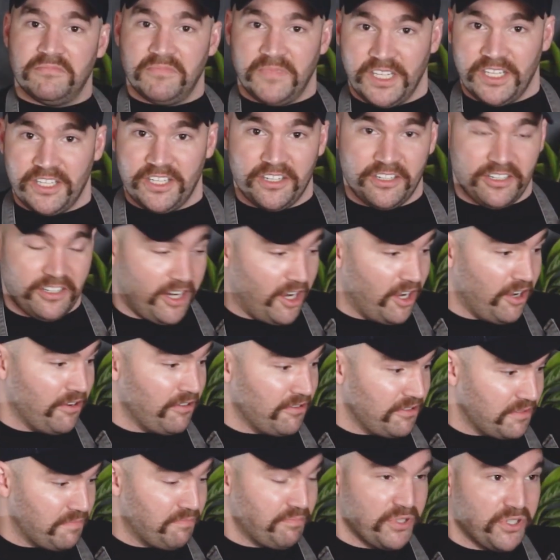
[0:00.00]
in your
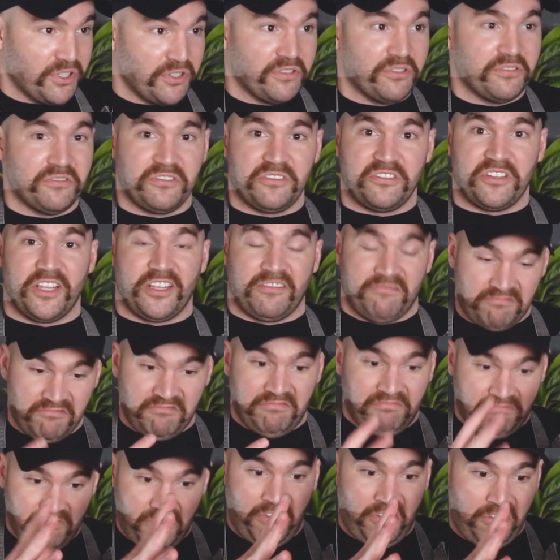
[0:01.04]
nose, booze,
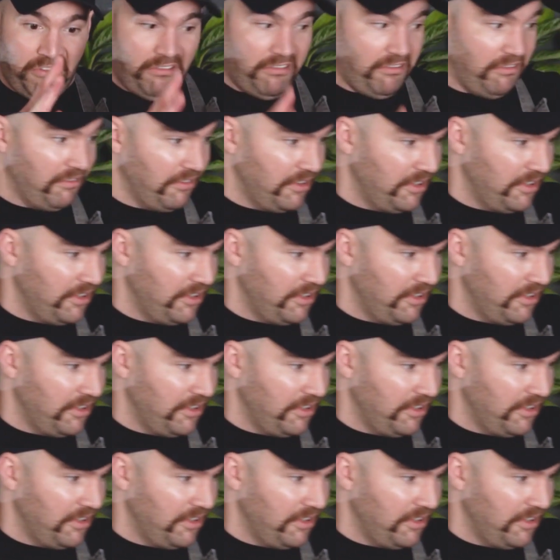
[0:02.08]
whoa.